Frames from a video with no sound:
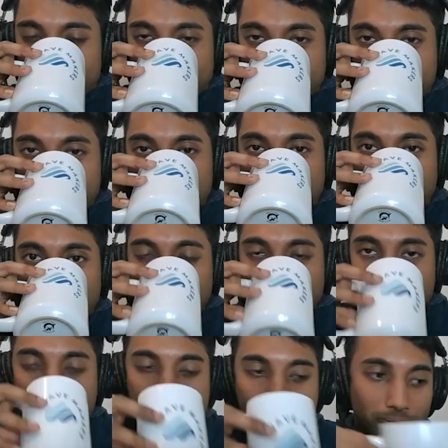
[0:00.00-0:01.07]

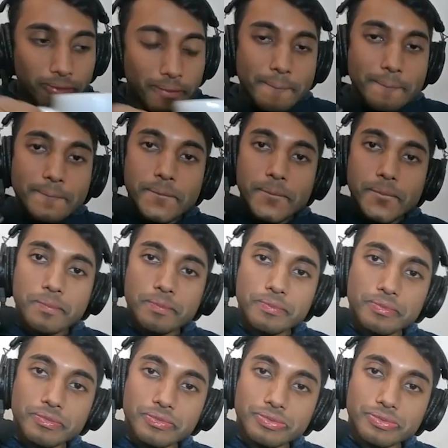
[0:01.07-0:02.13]

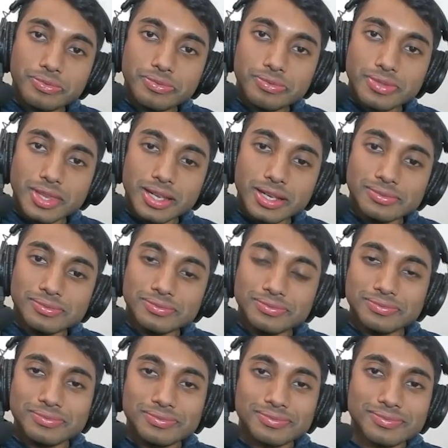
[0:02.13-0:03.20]

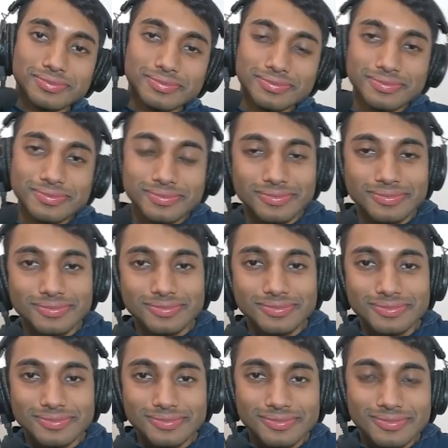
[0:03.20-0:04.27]

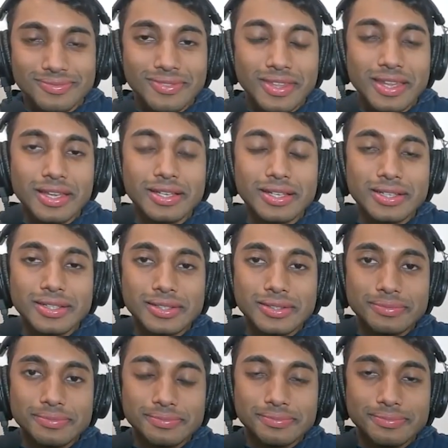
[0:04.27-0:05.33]

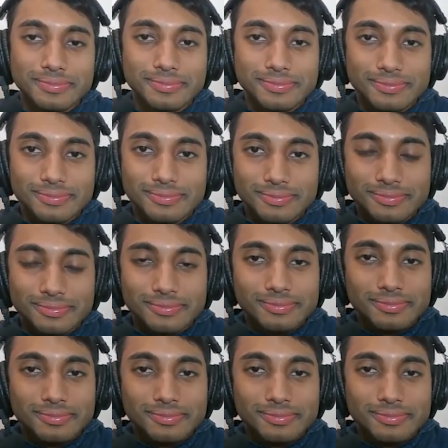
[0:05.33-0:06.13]
This person isn't speaking.